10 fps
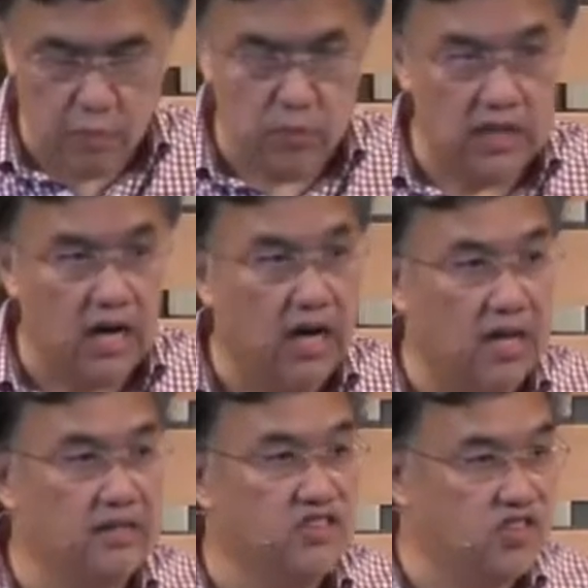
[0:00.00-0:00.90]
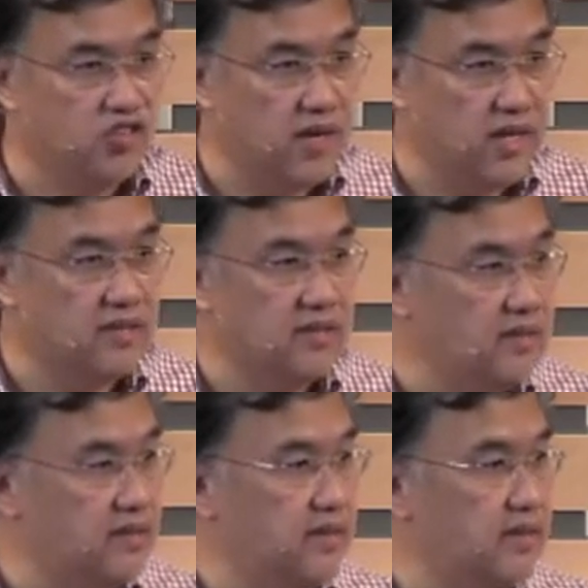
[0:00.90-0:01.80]
we are distracted
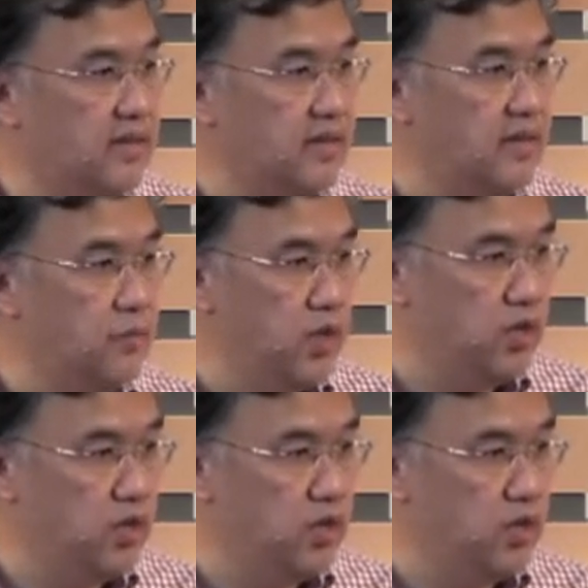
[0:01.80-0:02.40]
and we are